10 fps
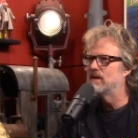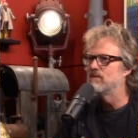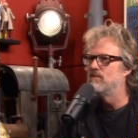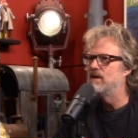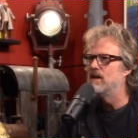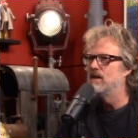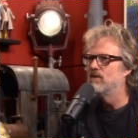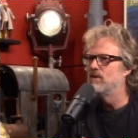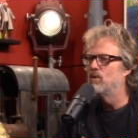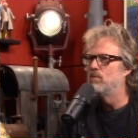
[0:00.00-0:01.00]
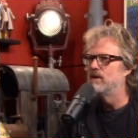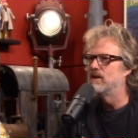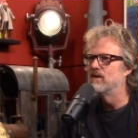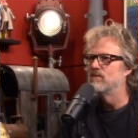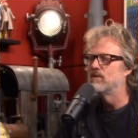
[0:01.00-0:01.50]
the very
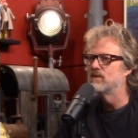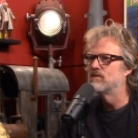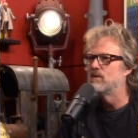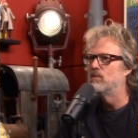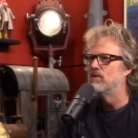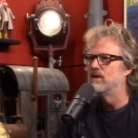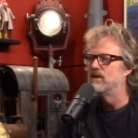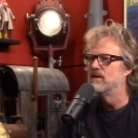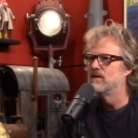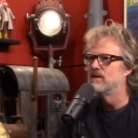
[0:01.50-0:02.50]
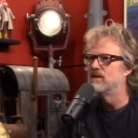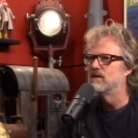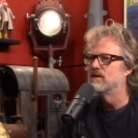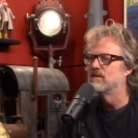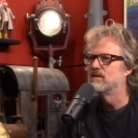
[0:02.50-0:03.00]
opening with the submarine
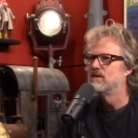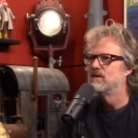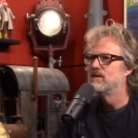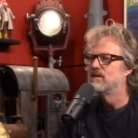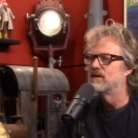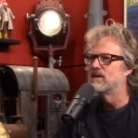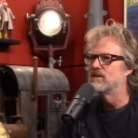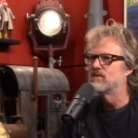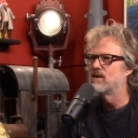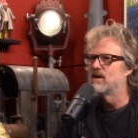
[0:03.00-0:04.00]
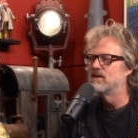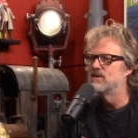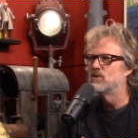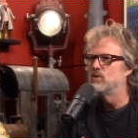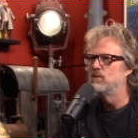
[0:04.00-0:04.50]
and it gets caught in the
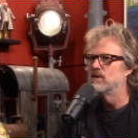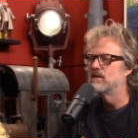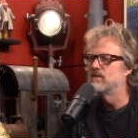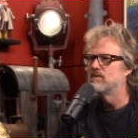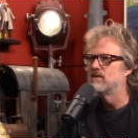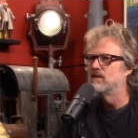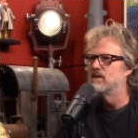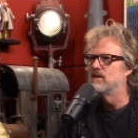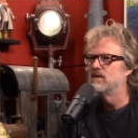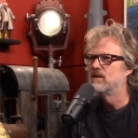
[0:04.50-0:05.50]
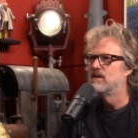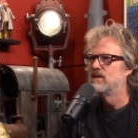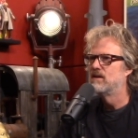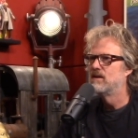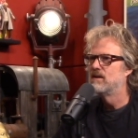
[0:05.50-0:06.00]
turbulence, and then
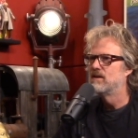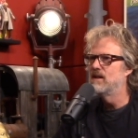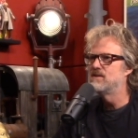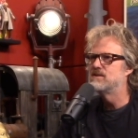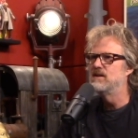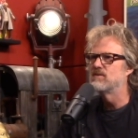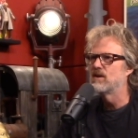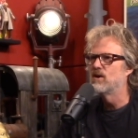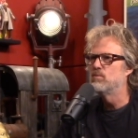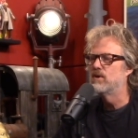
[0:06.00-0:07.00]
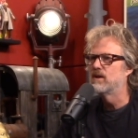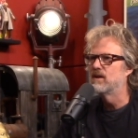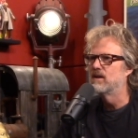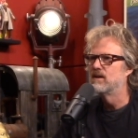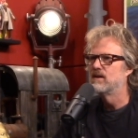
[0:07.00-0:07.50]
that scene is like heartbreaking.